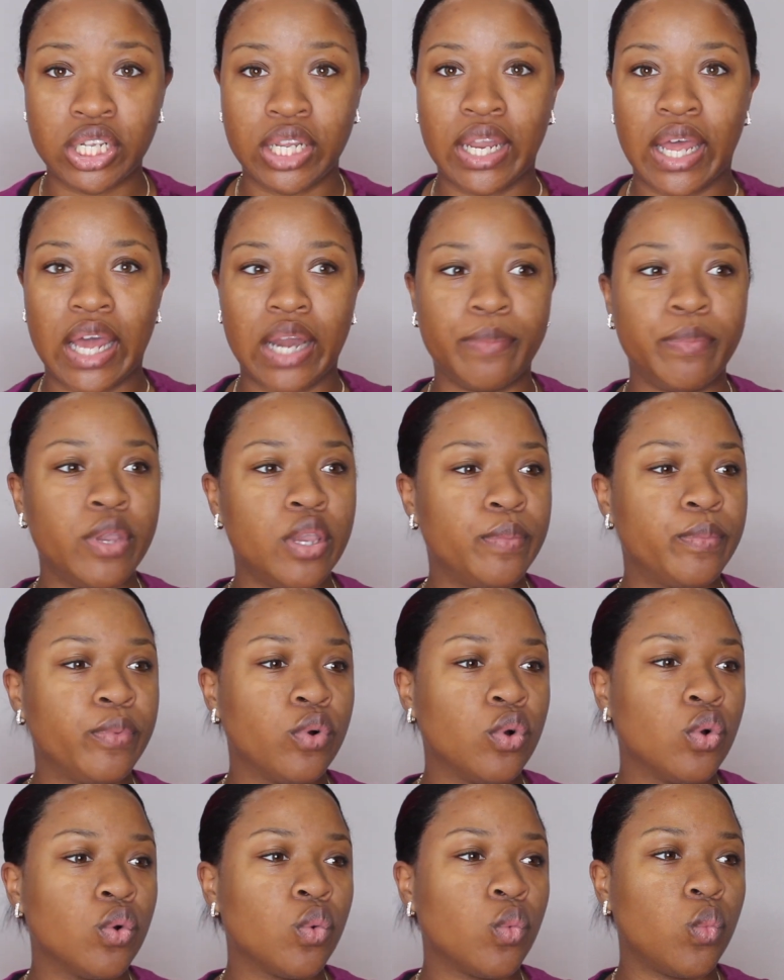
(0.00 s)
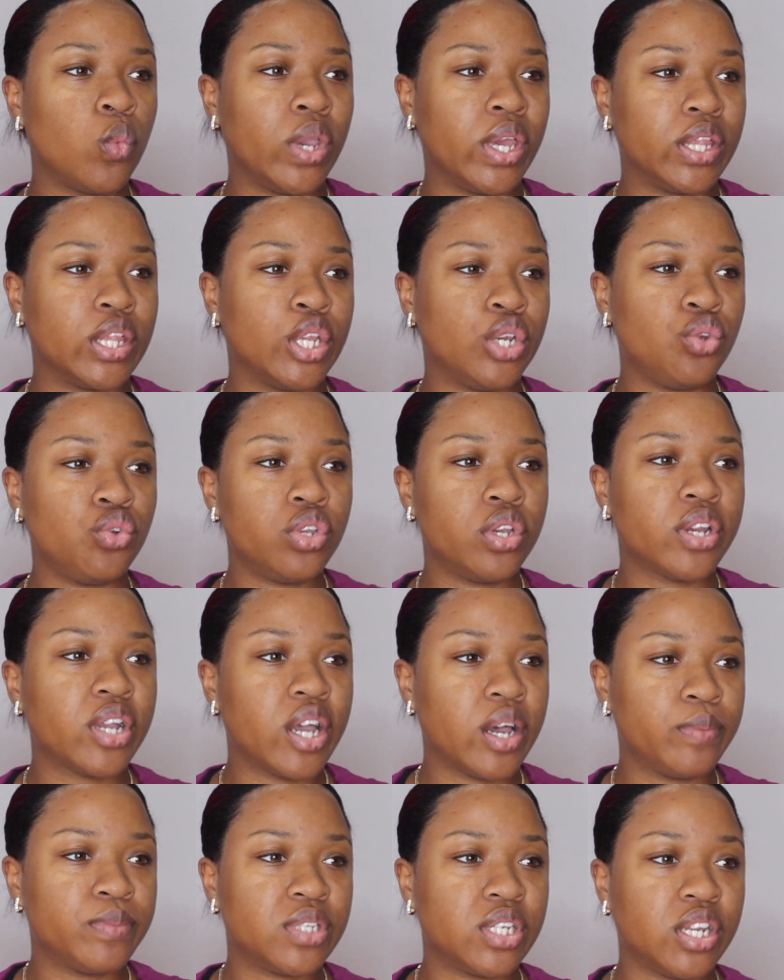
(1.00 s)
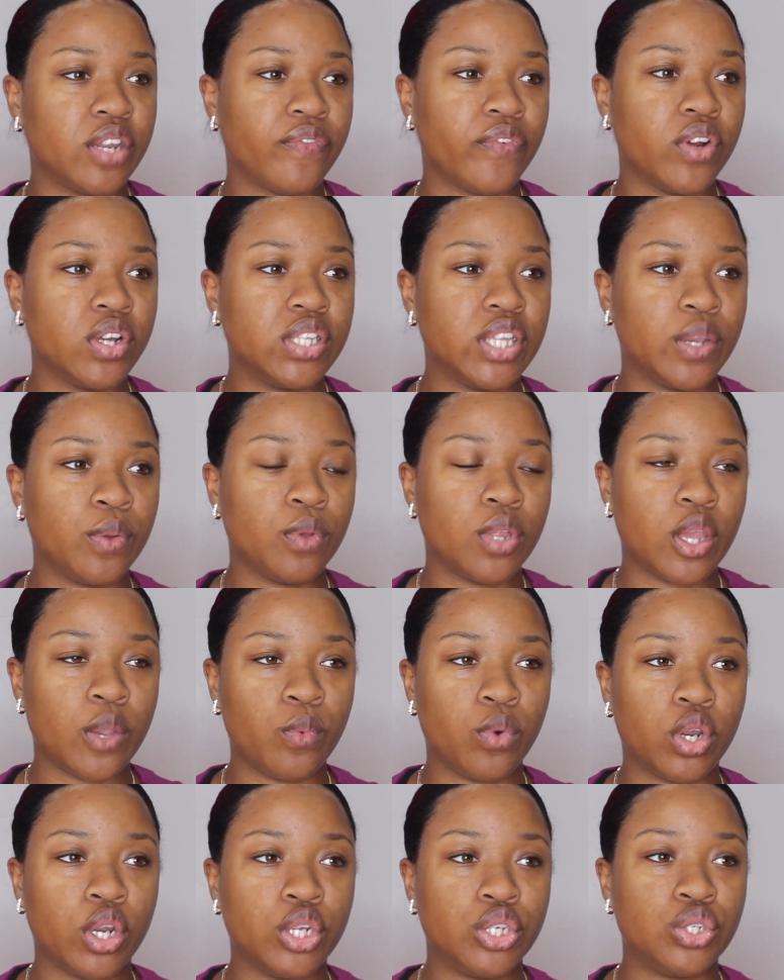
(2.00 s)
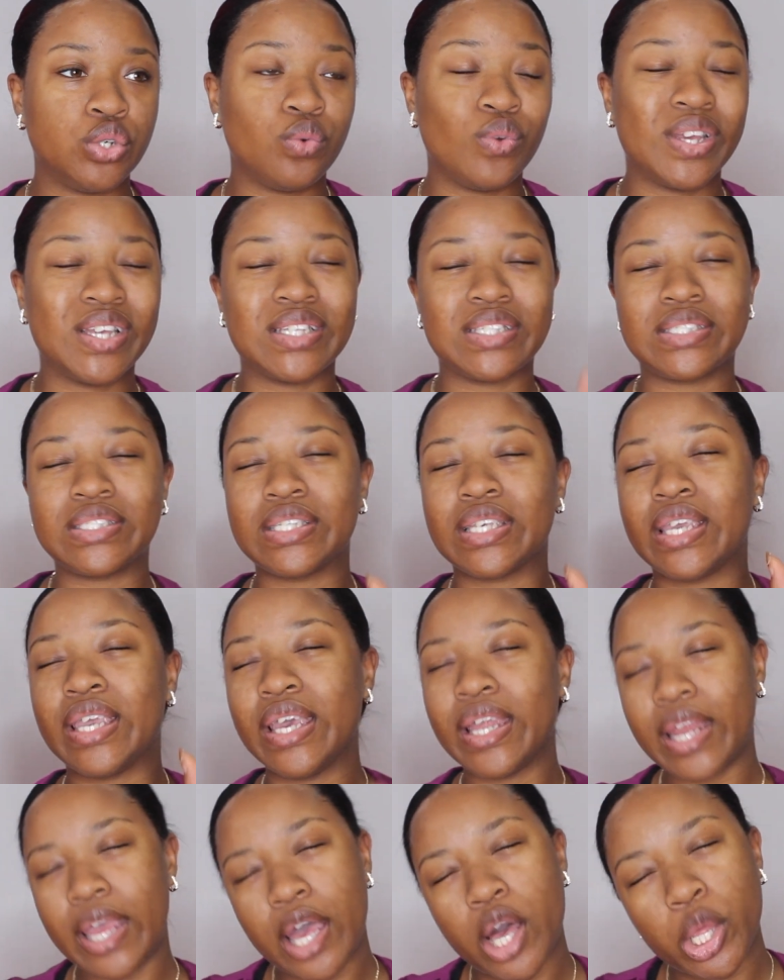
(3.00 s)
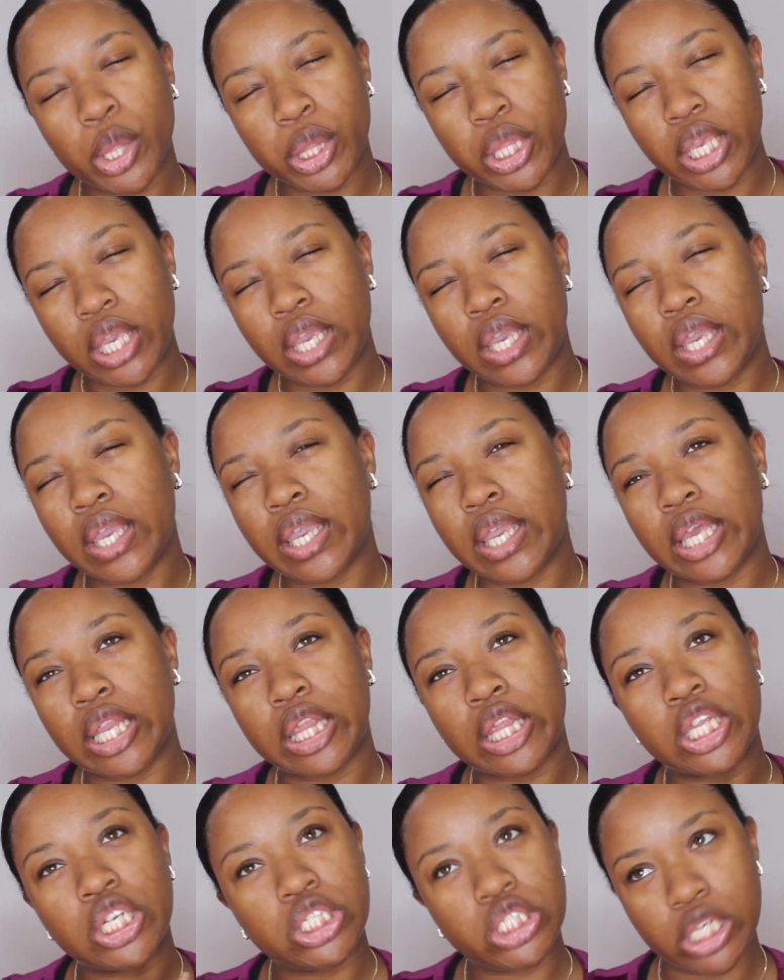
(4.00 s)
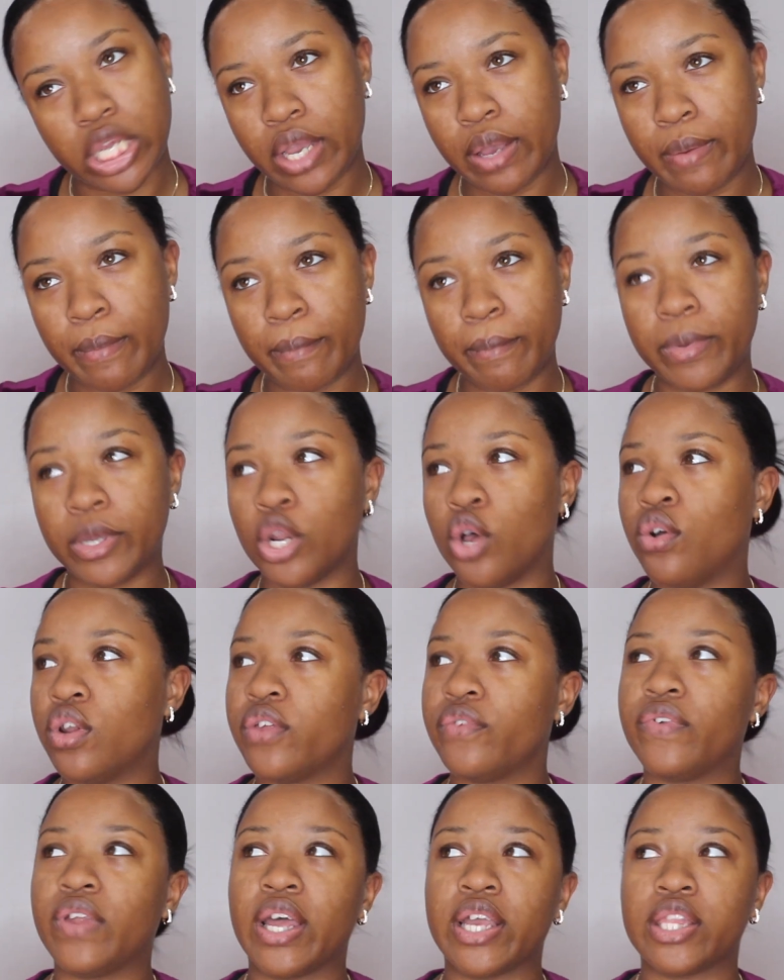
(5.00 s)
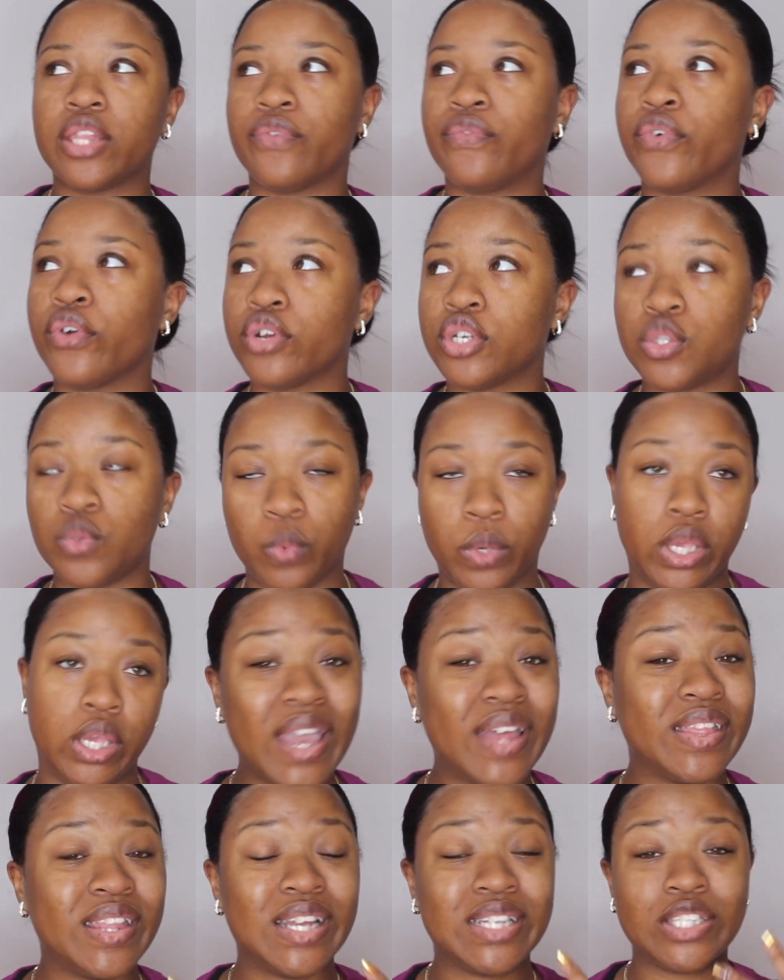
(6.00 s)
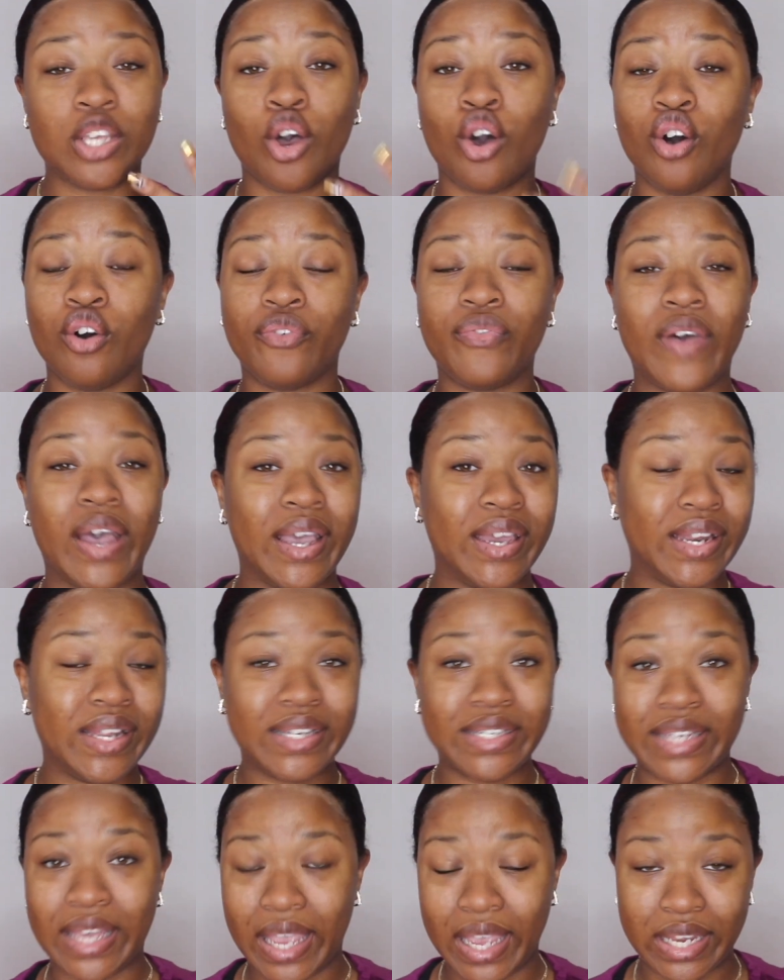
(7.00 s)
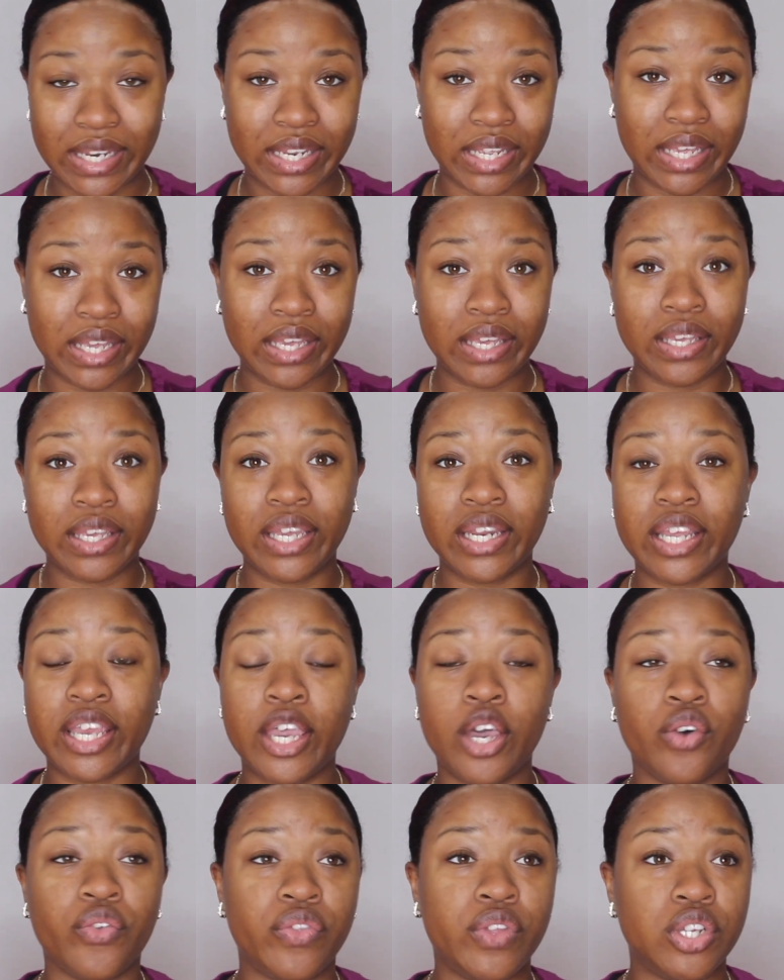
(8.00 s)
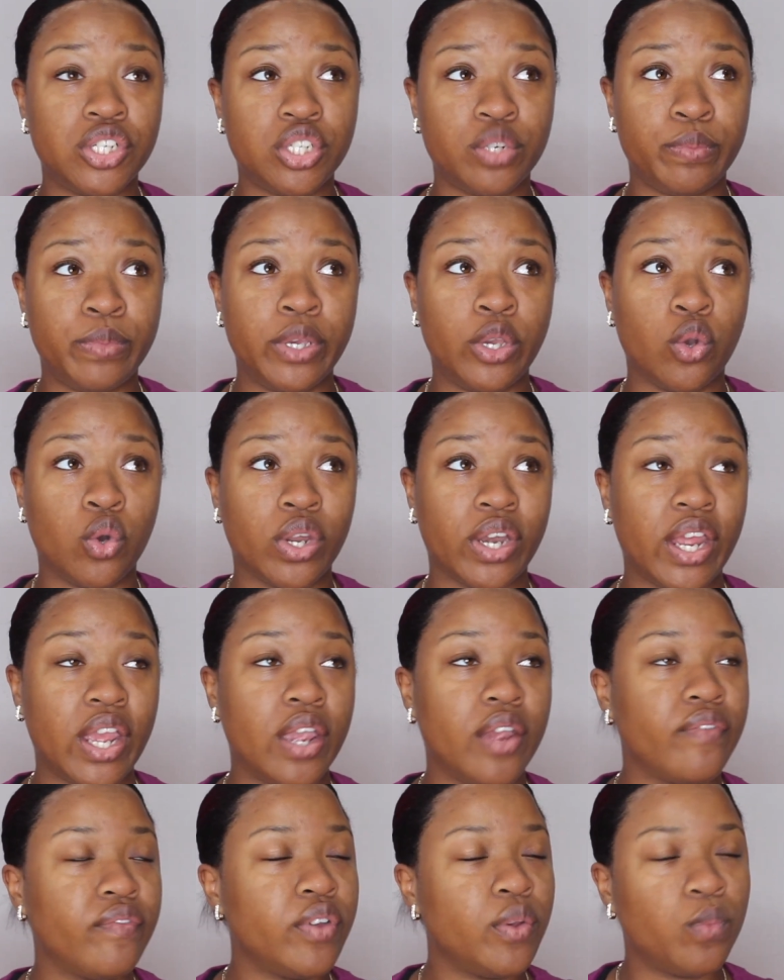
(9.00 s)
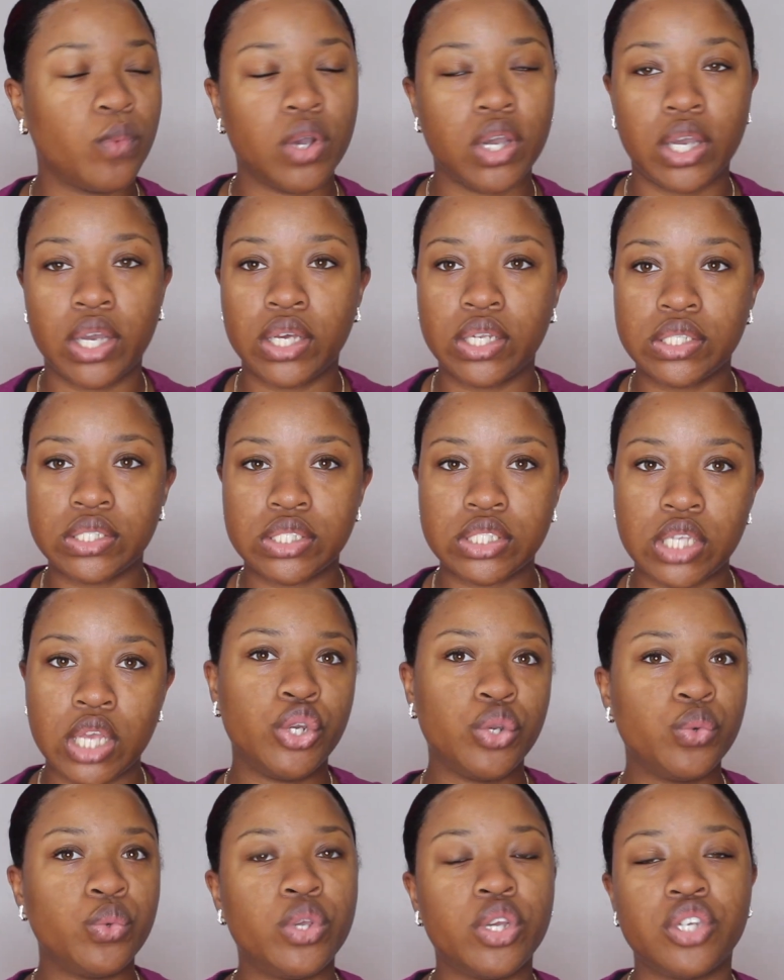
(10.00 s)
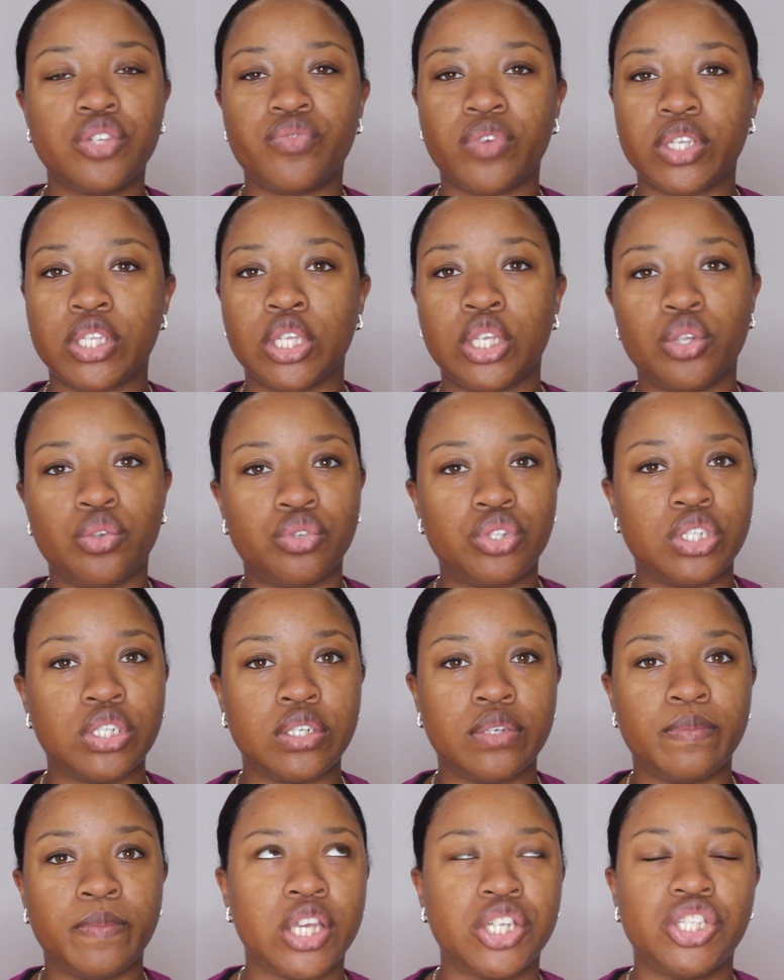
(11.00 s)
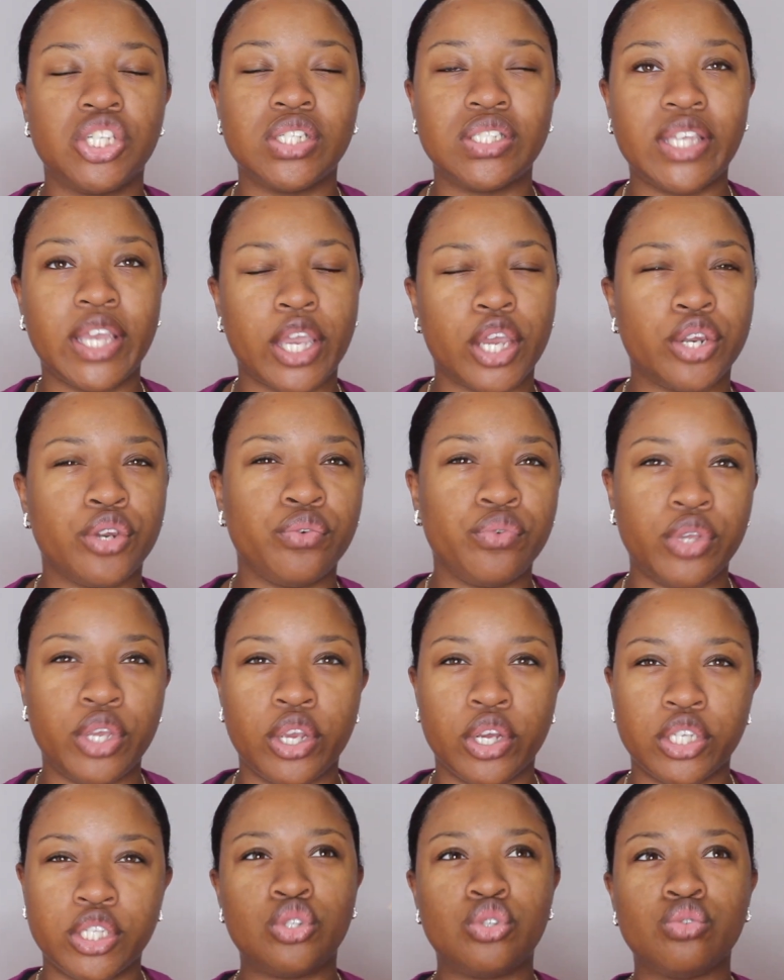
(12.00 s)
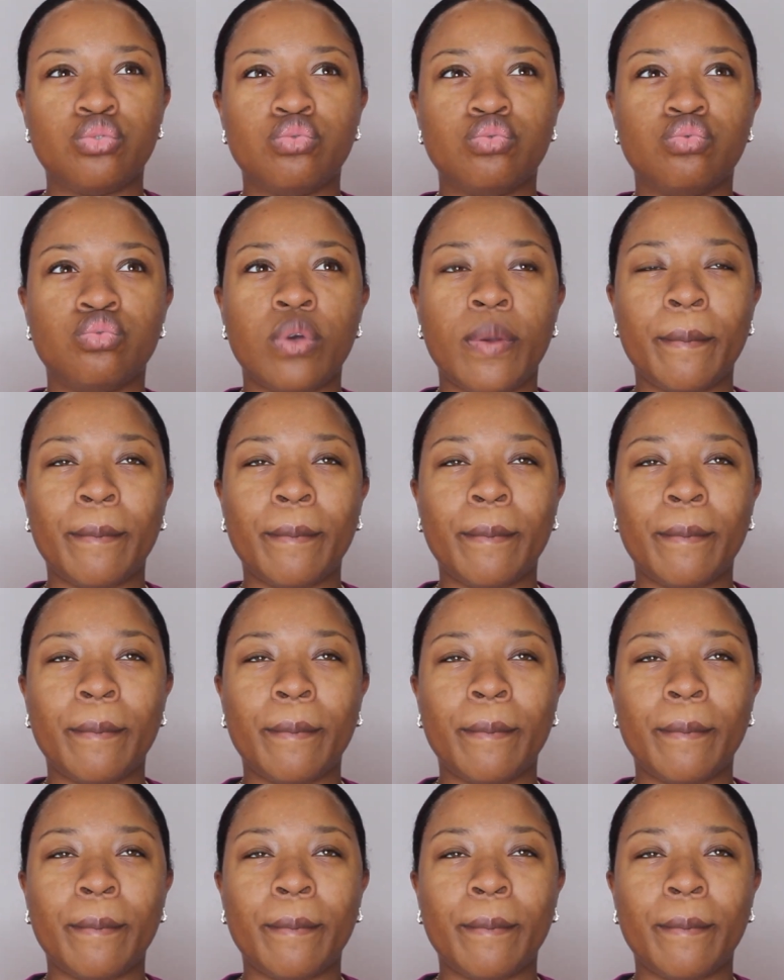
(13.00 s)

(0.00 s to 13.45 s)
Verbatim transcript: A lot of people, when the new year comes in, the first thing when they want to do is get healthy, get in the gym, but only for like the first week. And that's all fine and dandy. Getting healthy should be on everyone's New Year's resolution. It shouldn't take a new year to